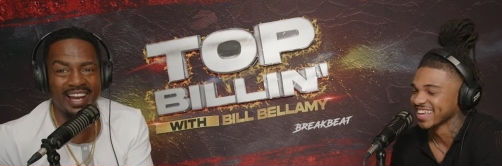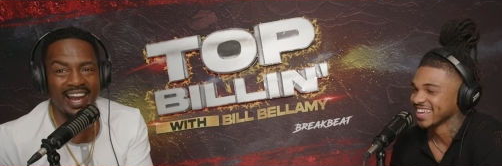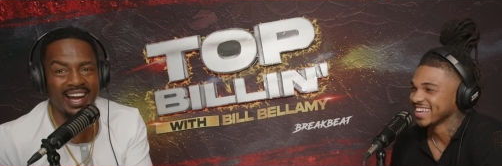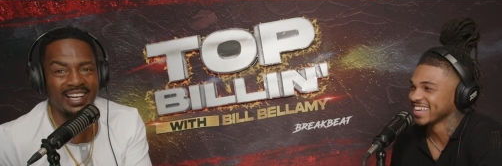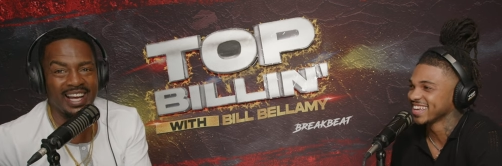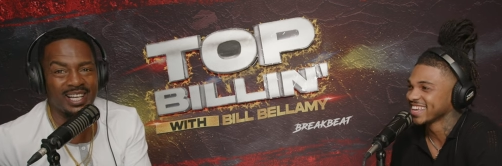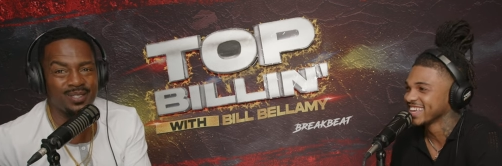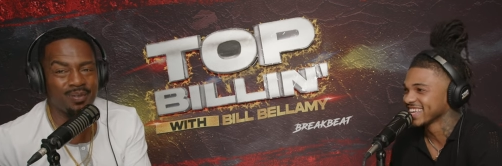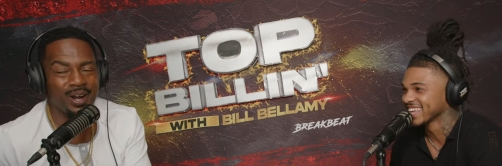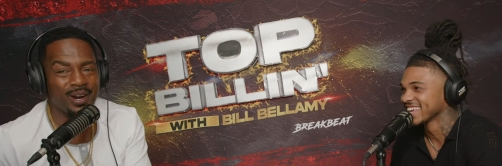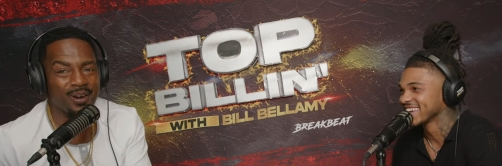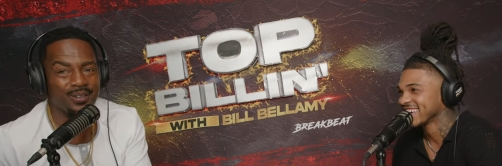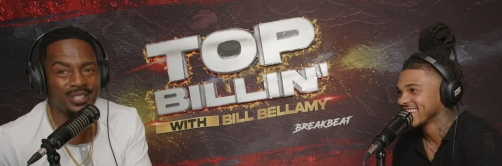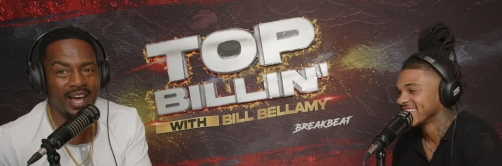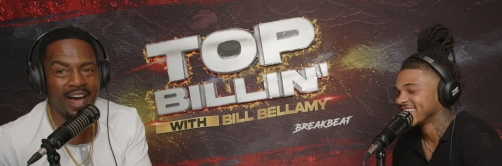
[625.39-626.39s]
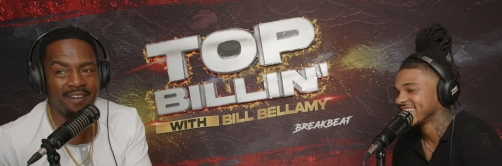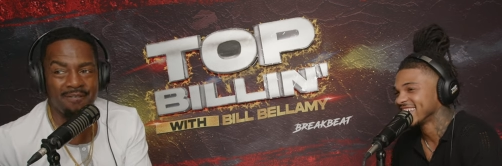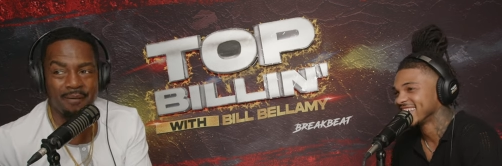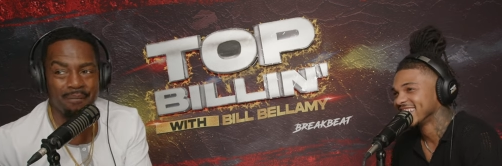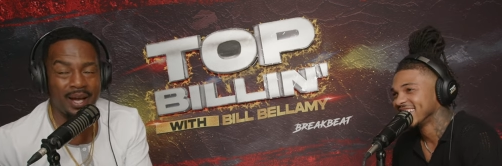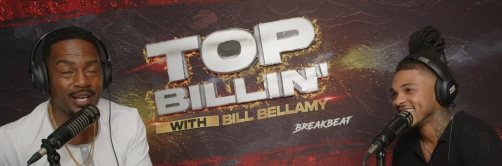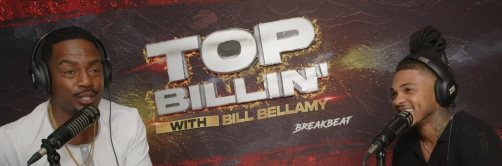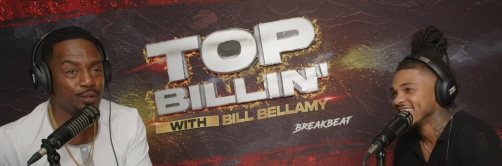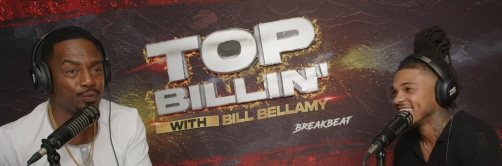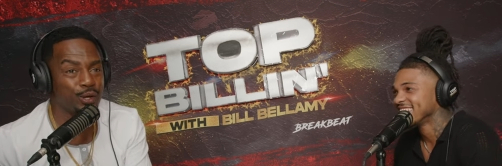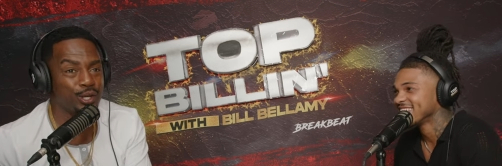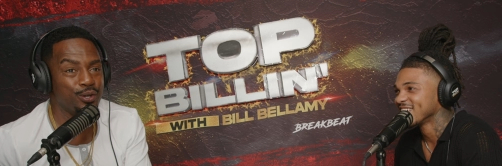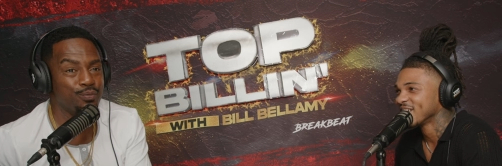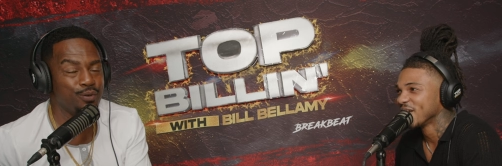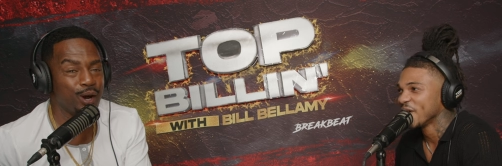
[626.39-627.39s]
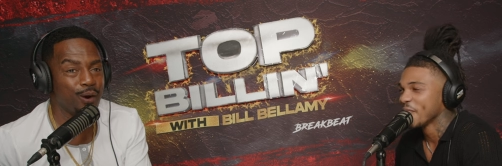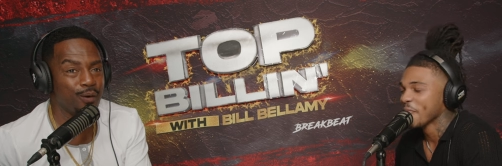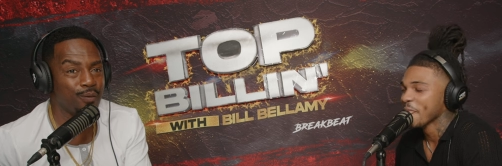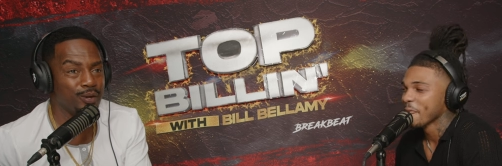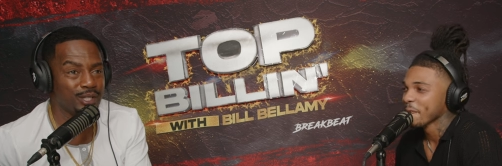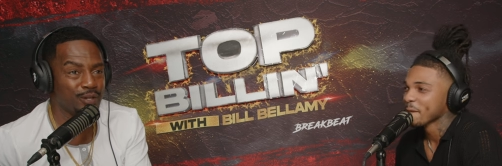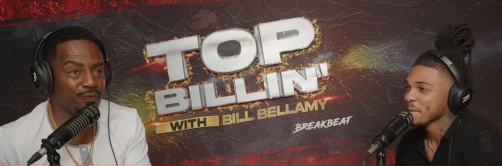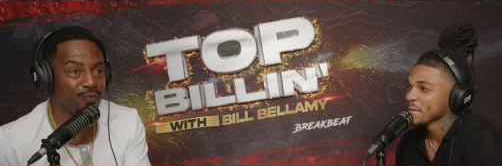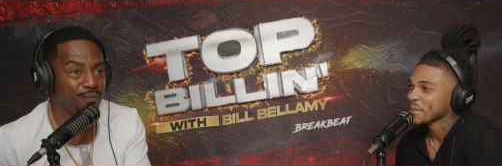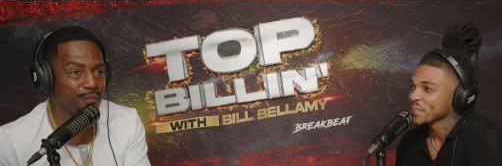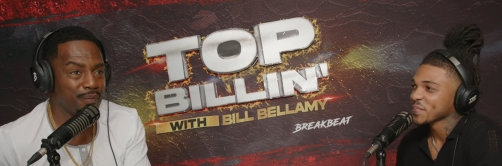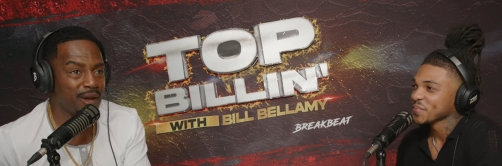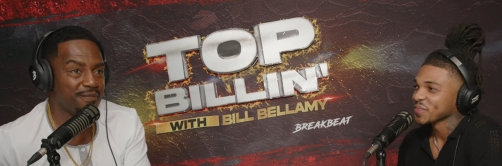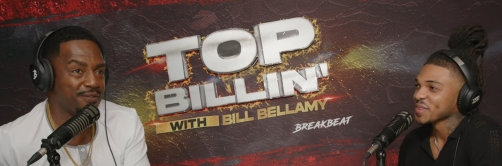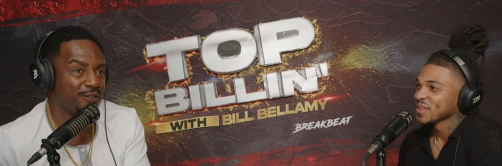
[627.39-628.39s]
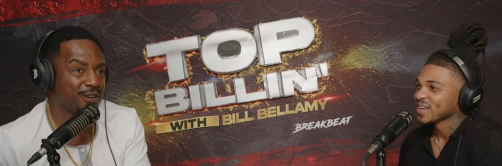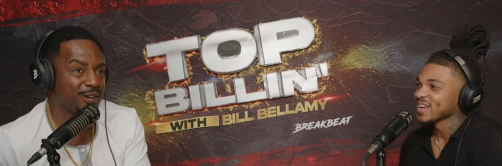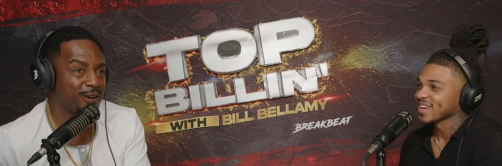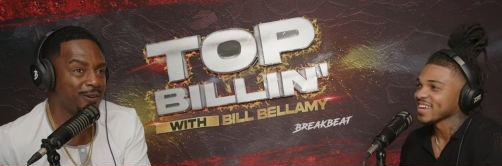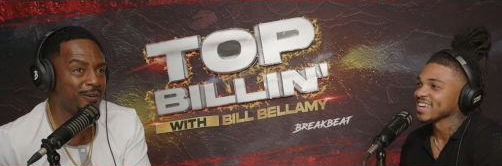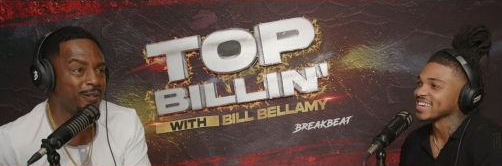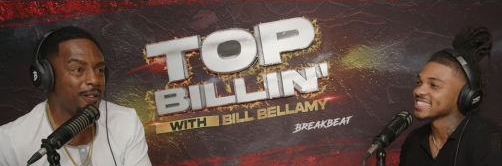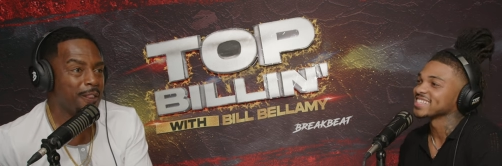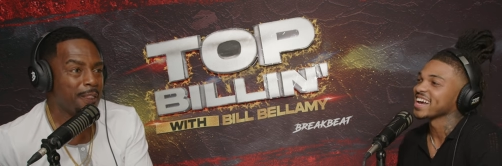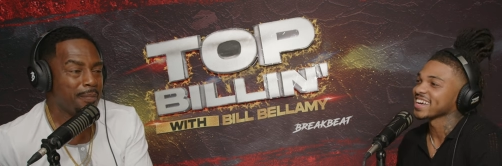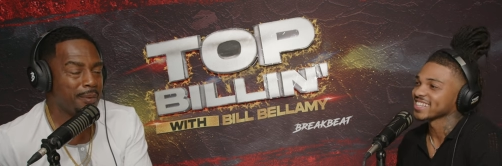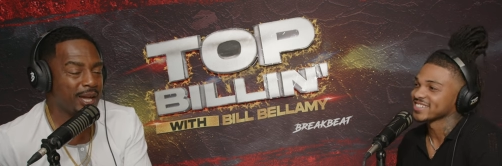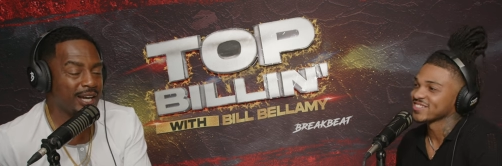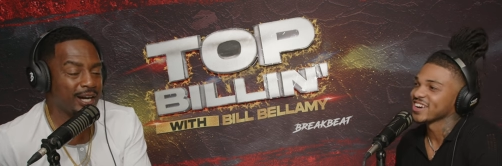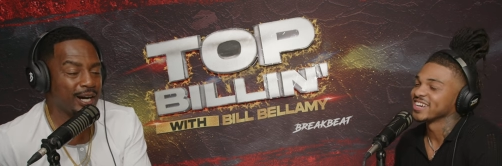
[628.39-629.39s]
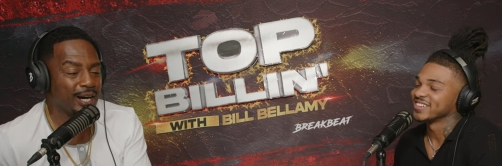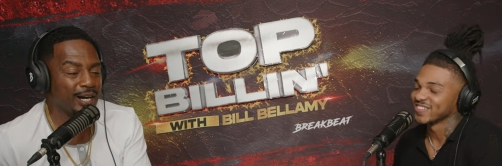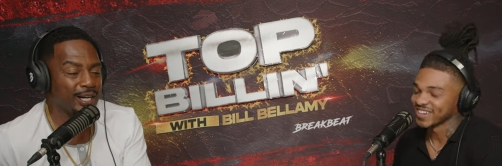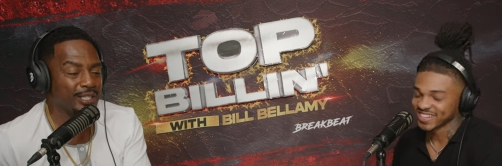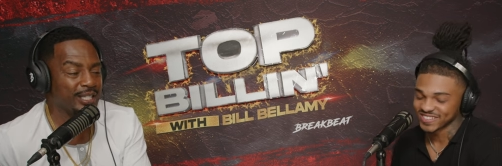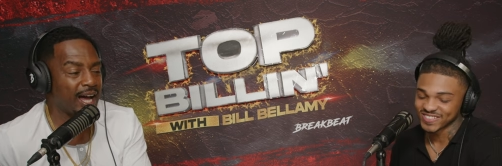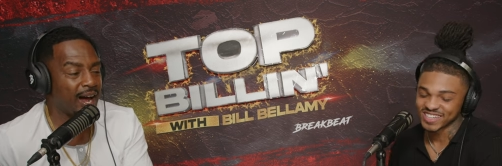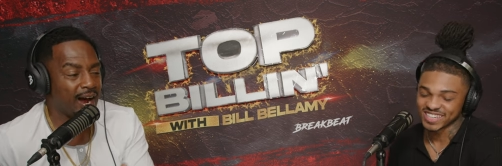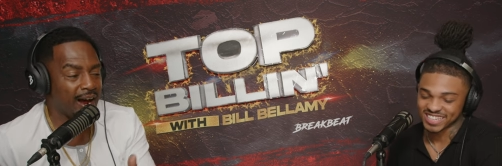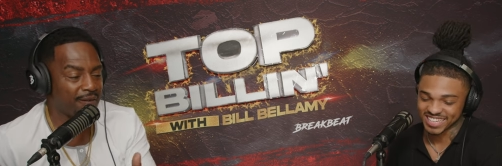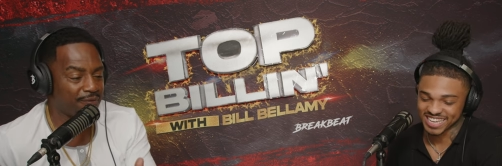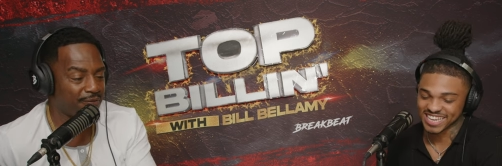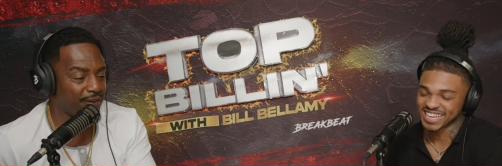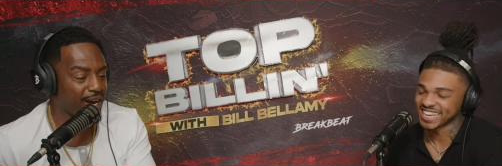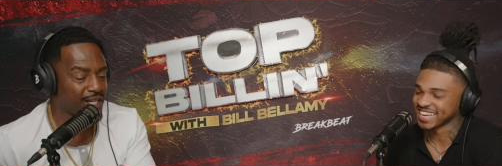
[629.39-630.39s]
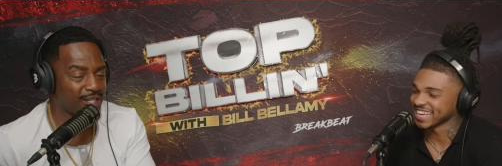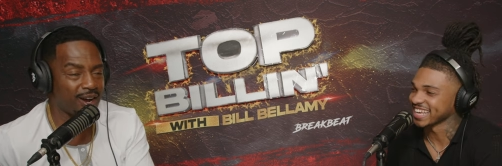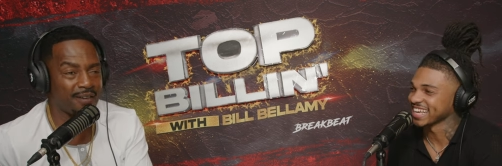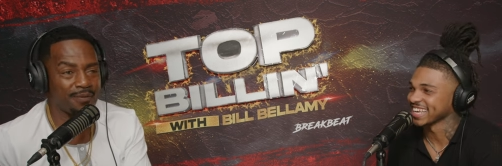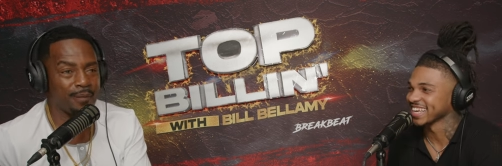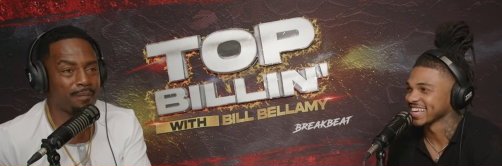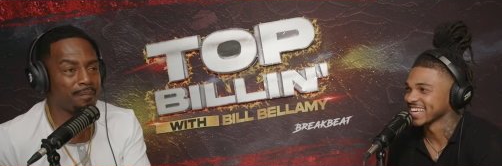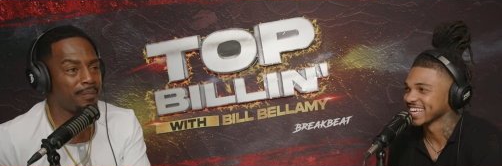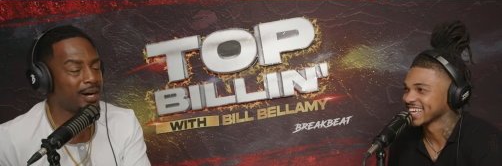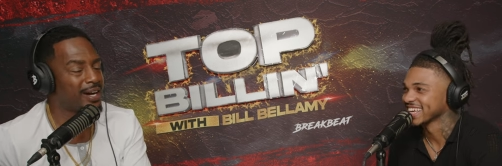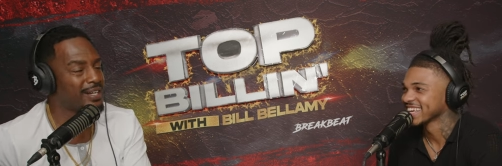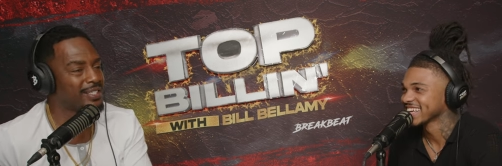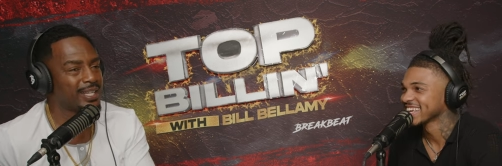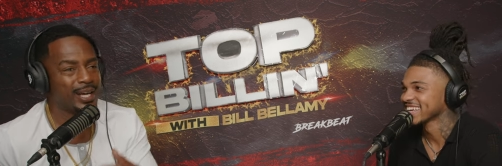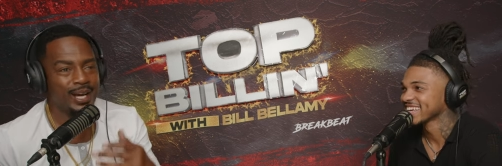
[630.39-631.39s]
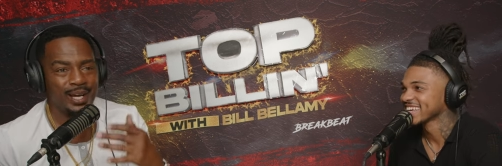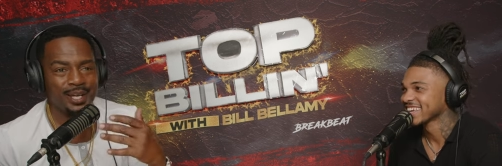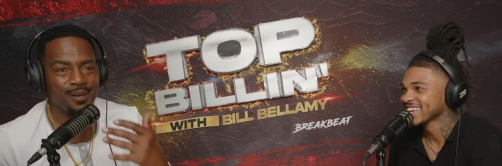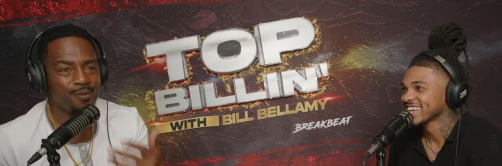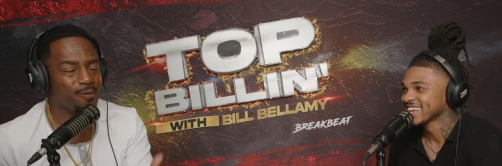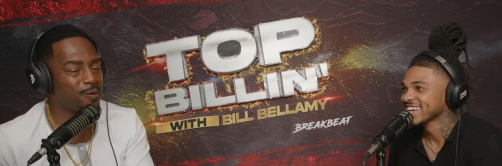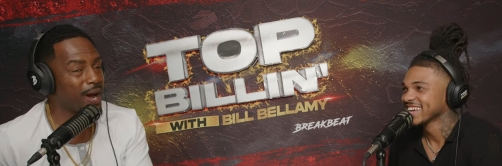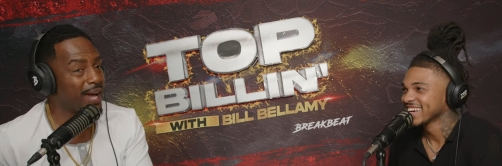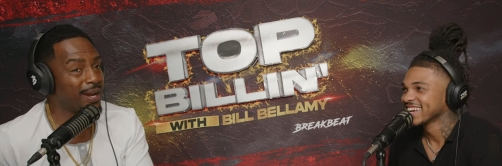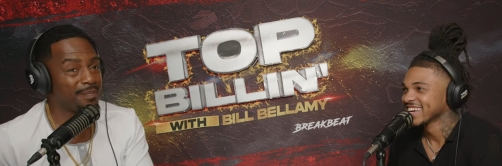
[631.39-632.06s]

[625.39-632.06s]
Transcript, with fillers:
Speaker 1: like that's one of those affirmations when you know it was meant for you. Exactly. Because right. Right. Right. Fresh off the bus, you ready,